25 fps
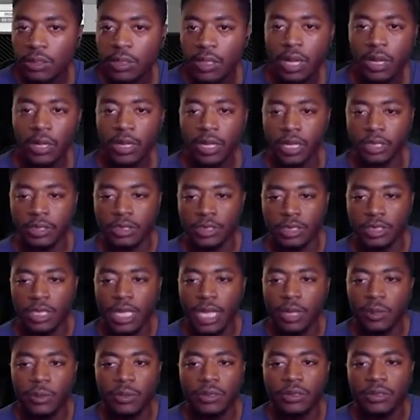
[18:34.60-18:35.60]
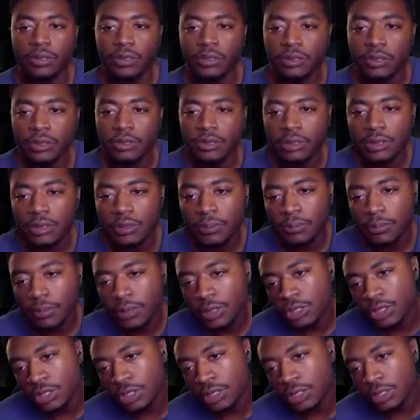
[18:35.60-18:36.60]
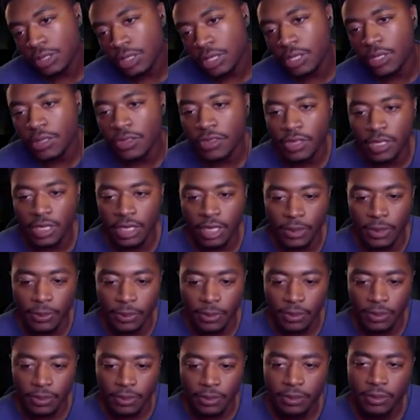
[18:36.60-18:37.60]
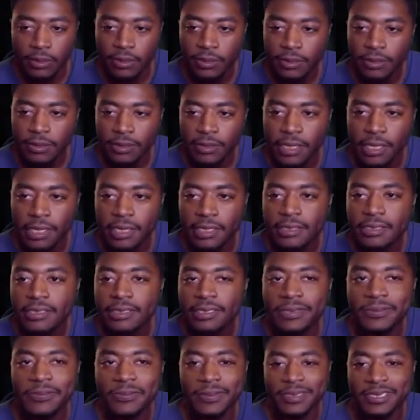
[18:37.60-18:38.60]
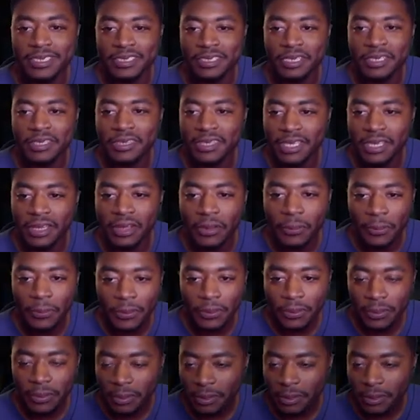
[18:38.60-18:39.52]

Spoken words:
Okay, so that was Mission Unthinkable. Nice. Mission Unthinkable.